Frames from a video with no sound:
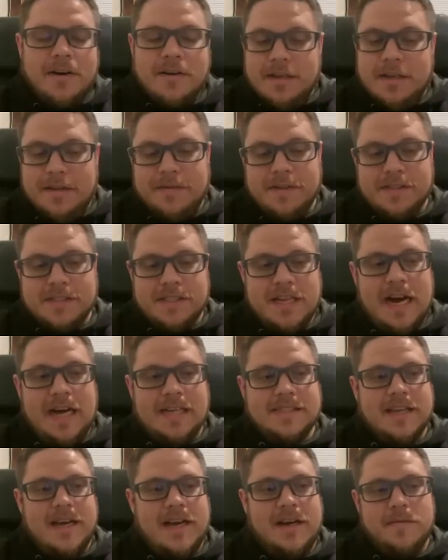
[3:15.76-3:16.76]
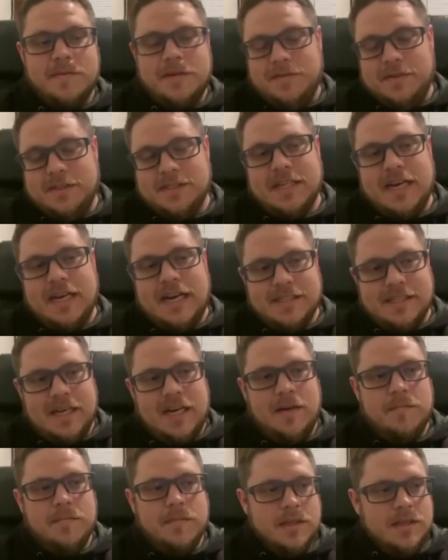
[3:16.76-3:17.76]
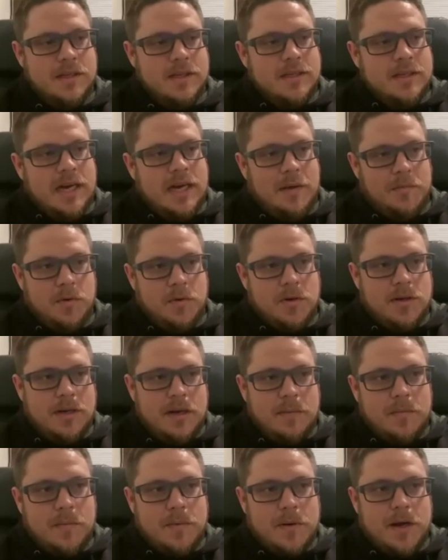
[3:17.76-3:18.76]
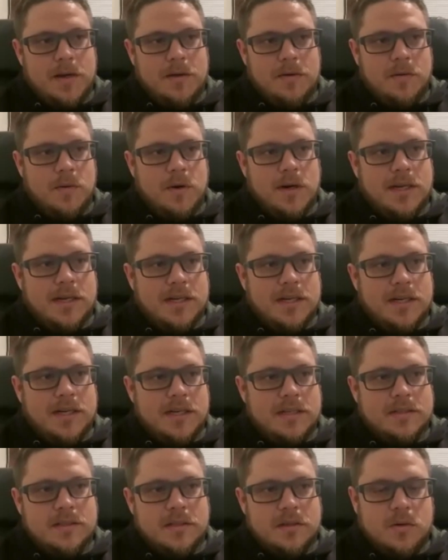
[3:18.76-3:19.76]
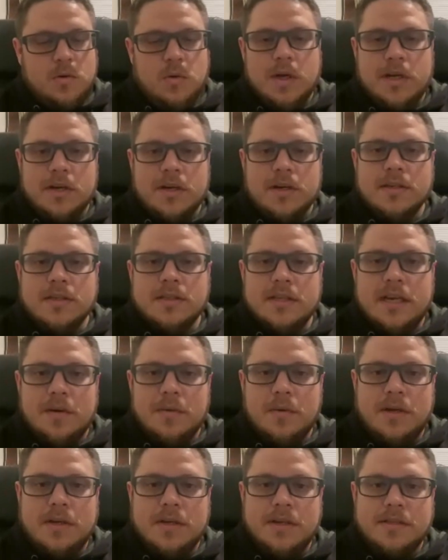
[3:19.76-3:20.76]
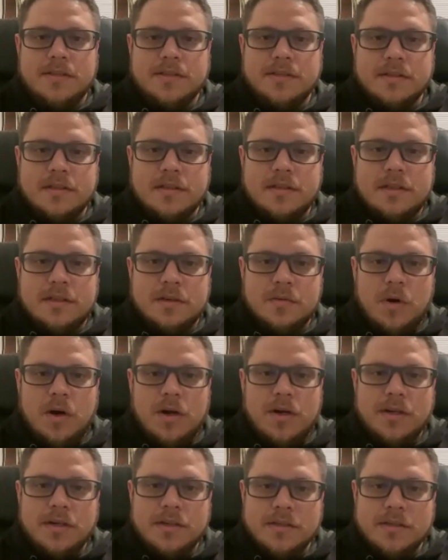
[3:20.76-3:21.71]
if it's nighttime, I'm probably gonna work it a little quicker than I would in Clearwater.